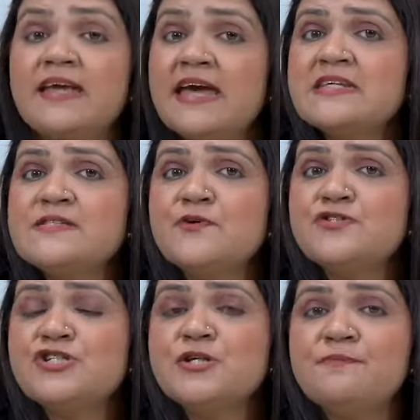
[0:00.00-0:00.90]
Can a
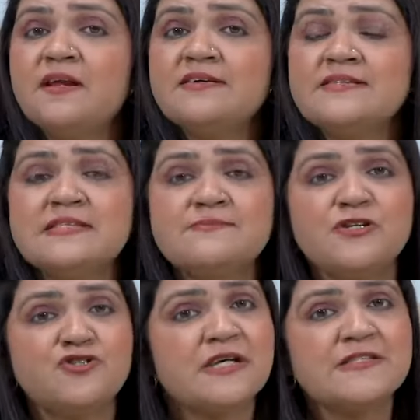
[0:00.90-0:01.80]
sponsorship license be
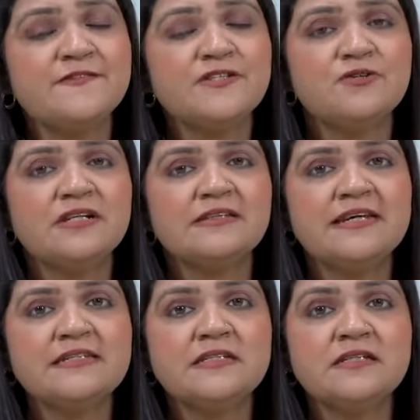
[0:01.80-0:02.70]
transferred to another
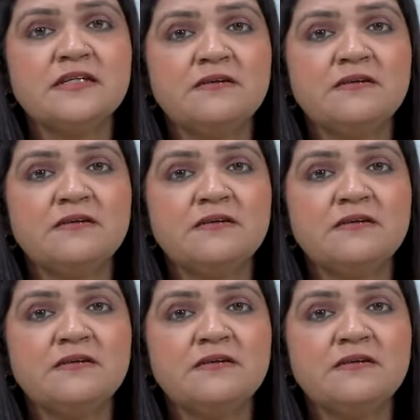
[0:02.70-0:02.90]
entity?